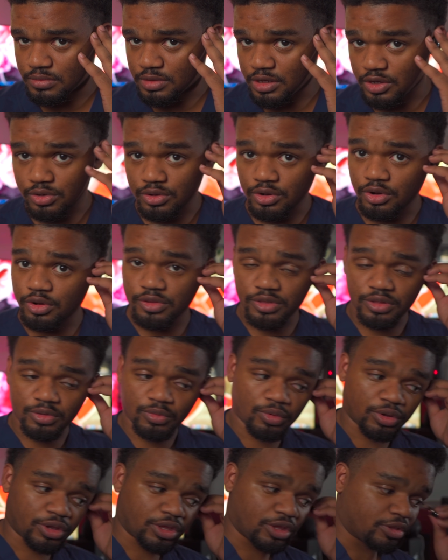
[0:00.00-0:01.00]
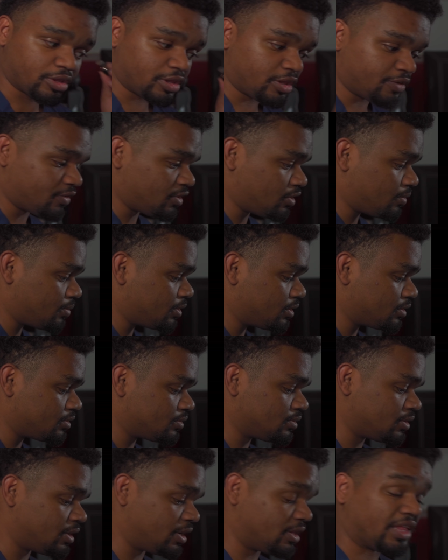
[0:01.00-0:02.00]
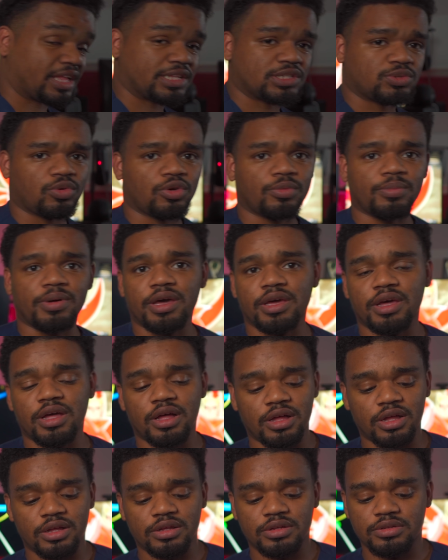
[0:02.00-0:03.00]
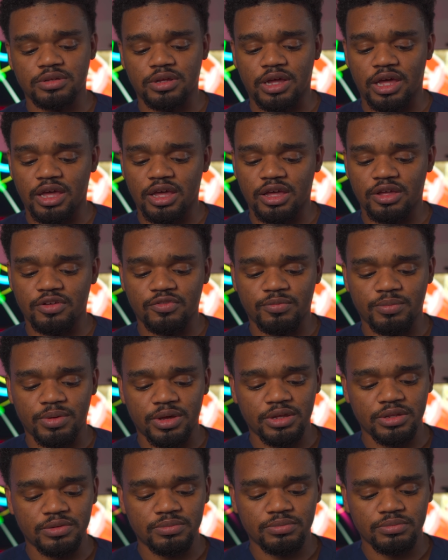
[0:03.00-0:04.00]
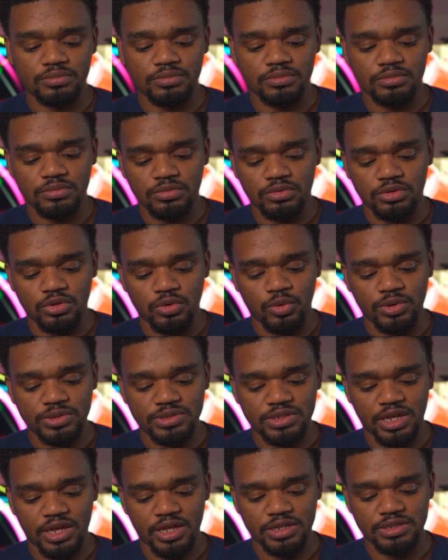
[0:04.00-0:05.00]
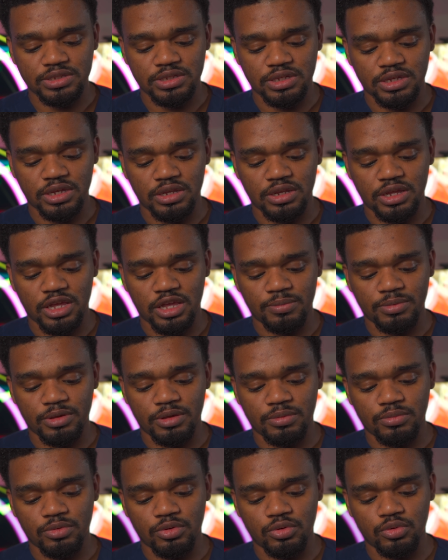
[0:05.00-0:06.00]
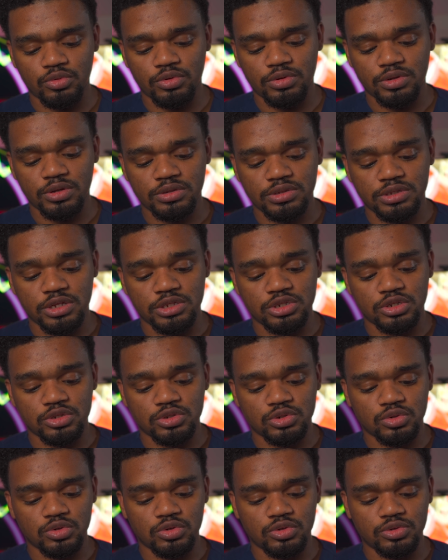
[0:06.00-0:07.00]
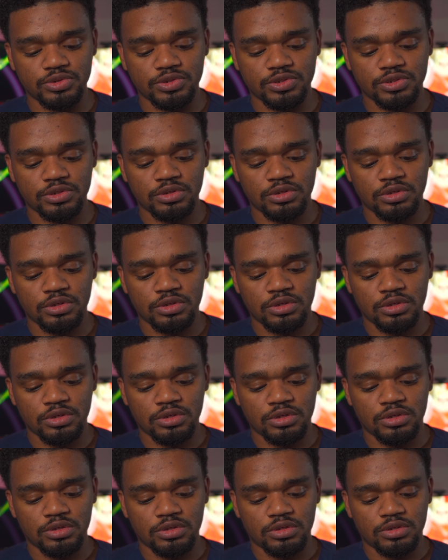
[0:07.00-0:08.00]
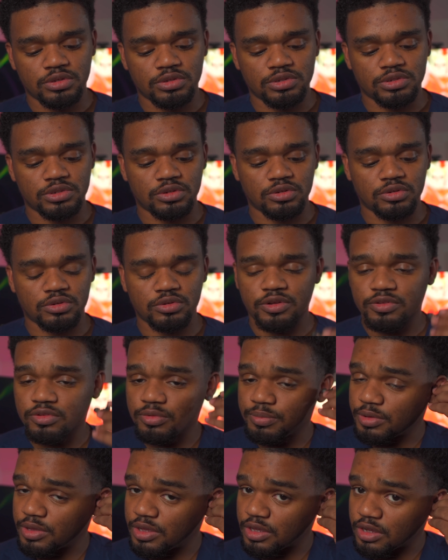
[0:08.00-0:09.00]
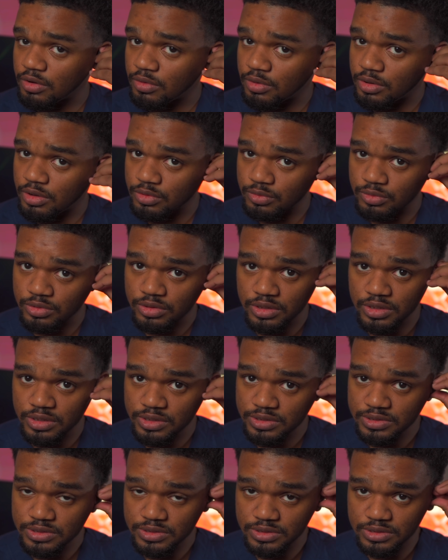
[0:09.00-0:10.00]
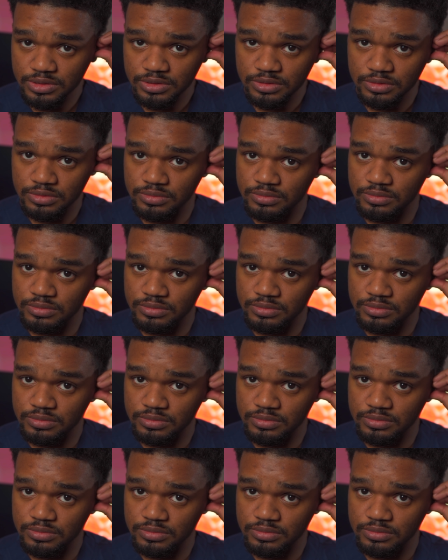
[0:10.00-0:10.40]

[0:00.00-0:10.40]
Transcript: I don't hear anything working on the left earbud, and that's where my I have my noise canceling and ambient mode touch controls. So after playing around with this,